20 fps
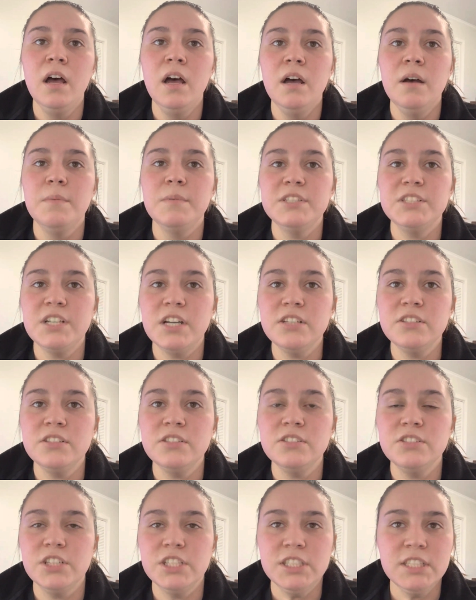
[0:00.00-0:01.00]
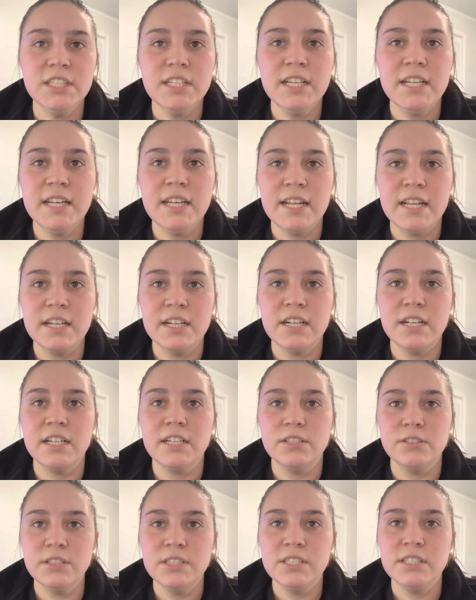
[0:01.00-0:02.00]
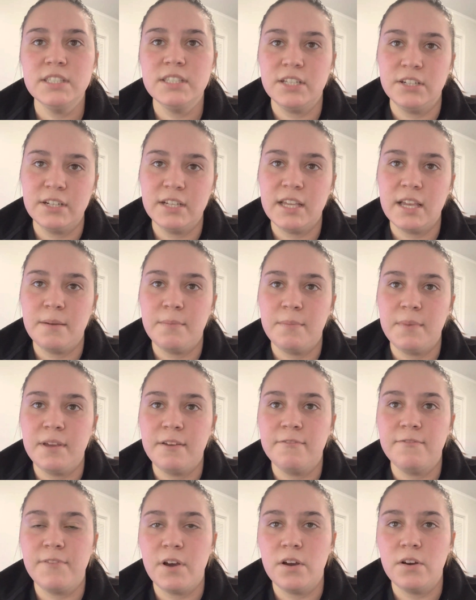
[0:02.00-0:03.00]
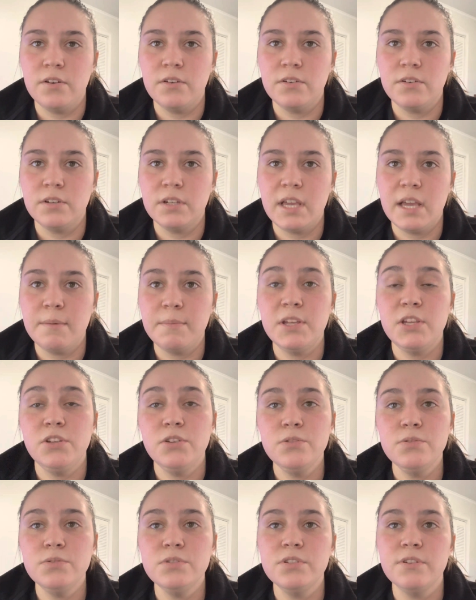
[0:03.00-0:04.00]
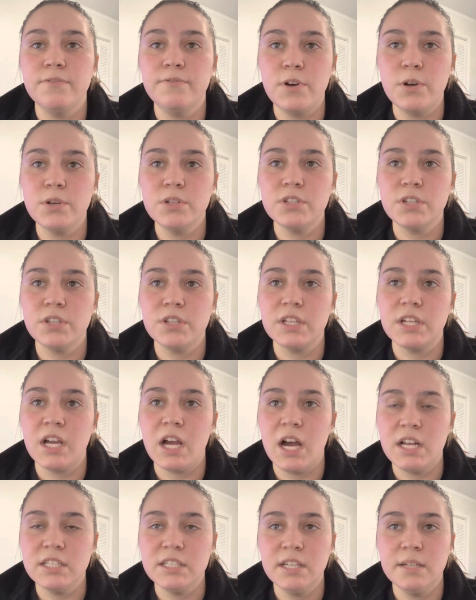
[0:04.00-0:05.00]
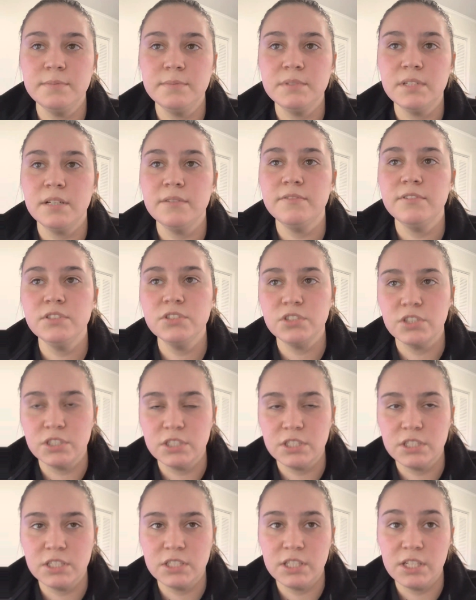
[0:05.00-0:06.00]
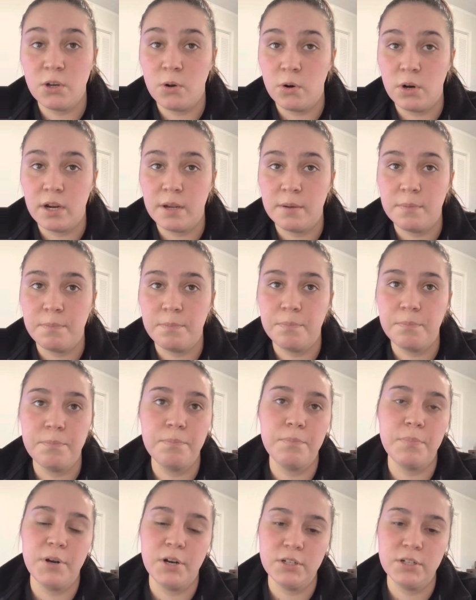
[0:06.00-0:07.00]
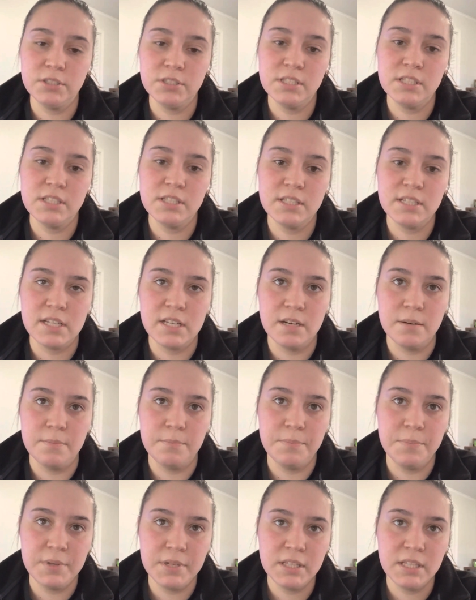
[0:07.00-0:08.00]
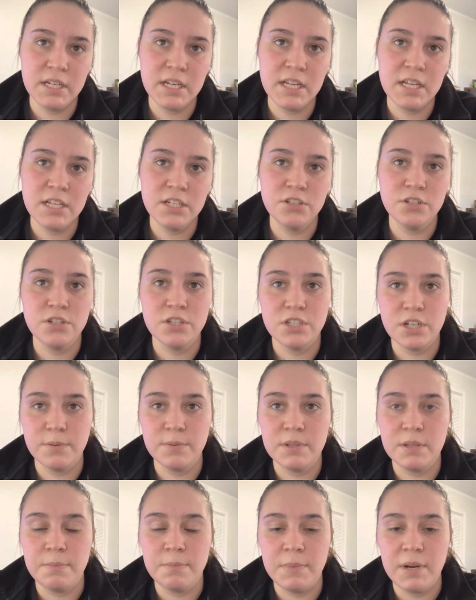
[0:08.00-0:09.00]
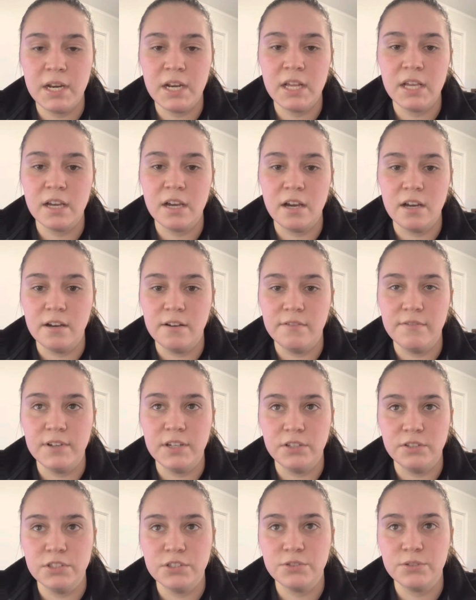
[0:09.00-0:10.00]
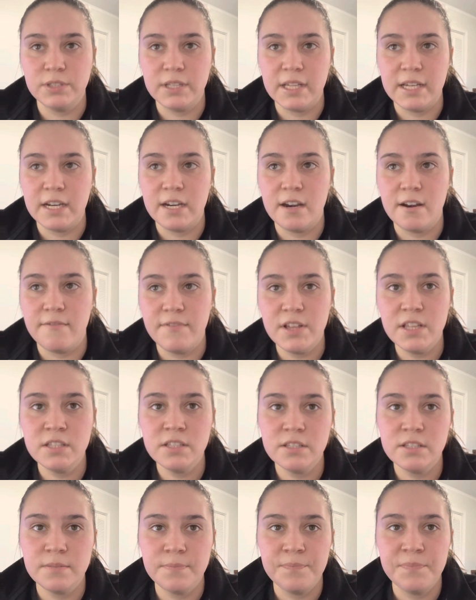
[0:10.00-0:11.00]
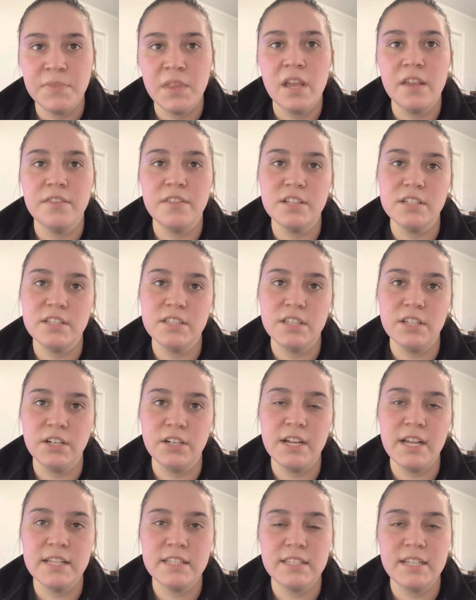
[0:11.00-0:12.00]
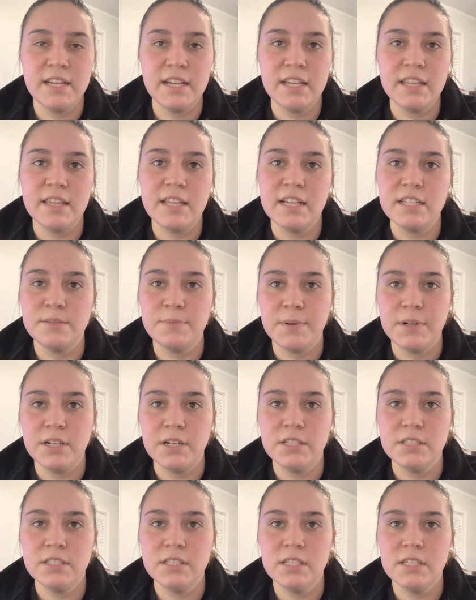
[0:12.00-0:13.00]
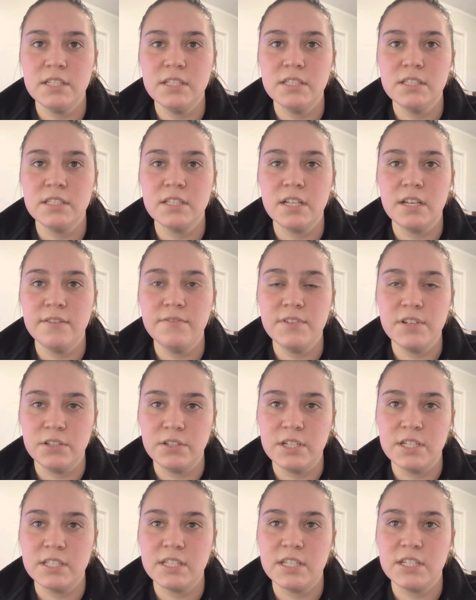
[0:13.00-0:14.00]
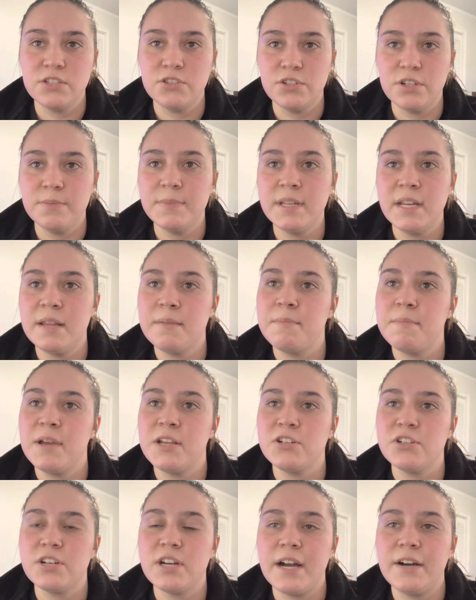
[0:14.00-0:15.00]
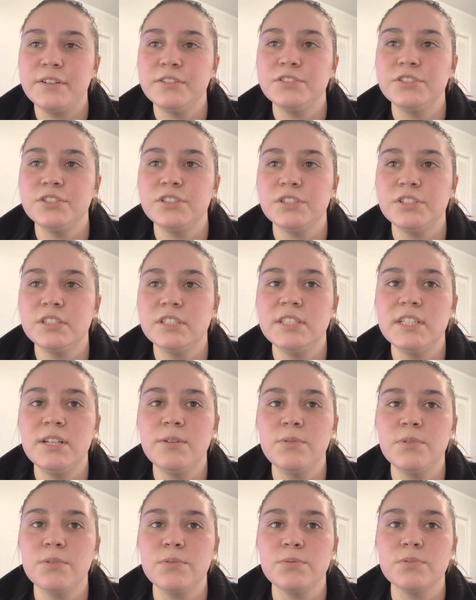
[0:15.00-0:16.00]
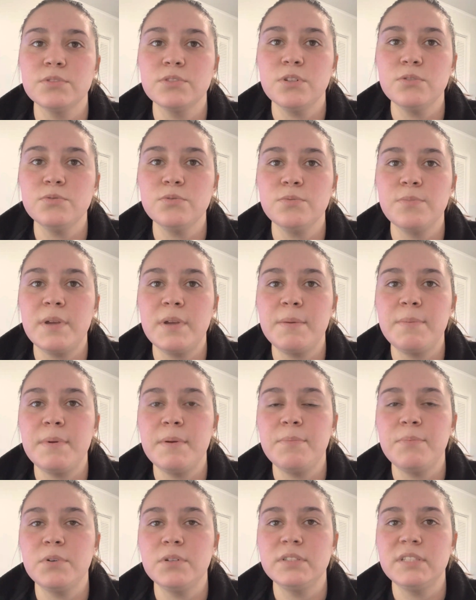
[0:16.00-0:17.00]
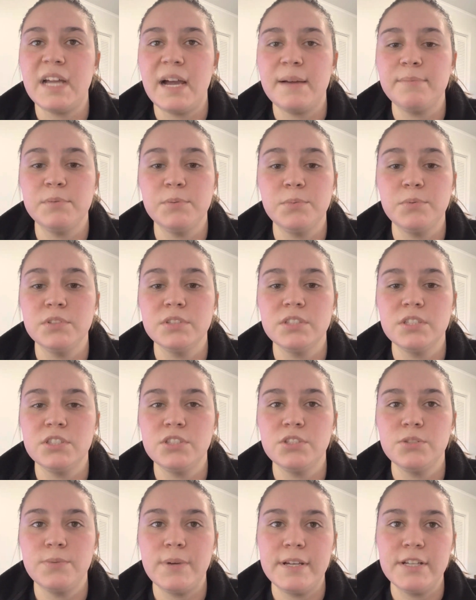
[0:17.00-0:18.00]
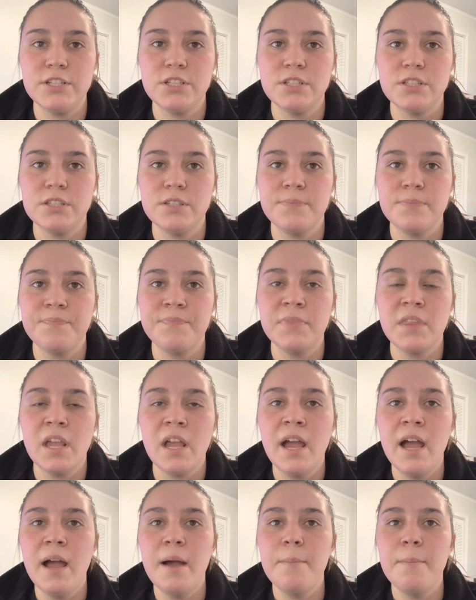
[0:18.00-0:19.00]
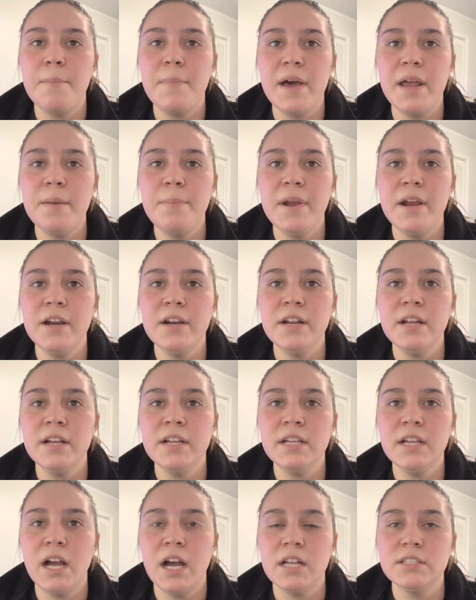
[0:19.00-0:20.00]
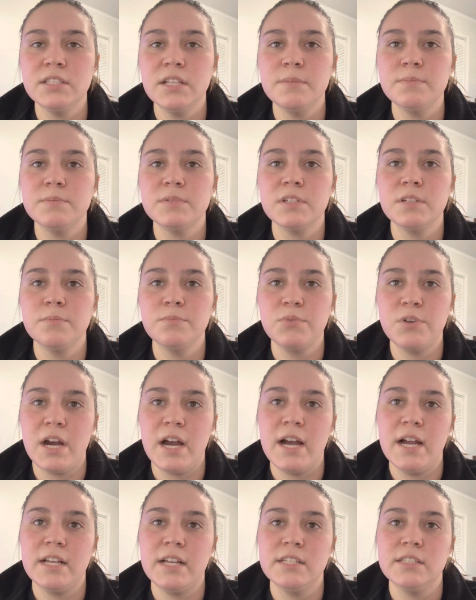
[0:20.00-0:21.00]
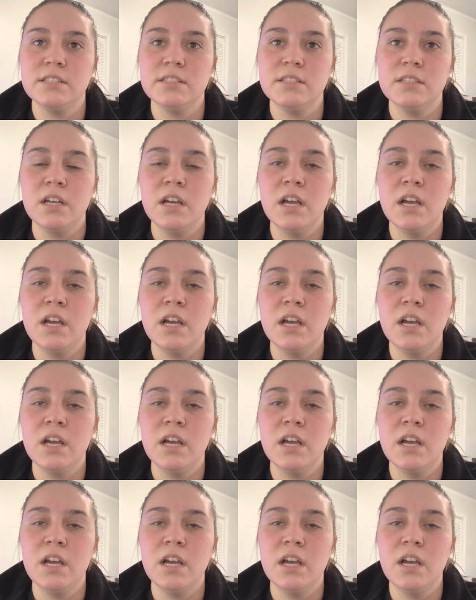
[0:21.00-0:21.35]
Michel's uncertainty and illness theory can be used to focus on the concepts of uncertainty or a person's inability to determine the meaning of illness-related events. This theory has taken the experiences of illness and treatment and measured how uncertainty with results will make people adaptable to situations. Meta-paradigm concepts comprise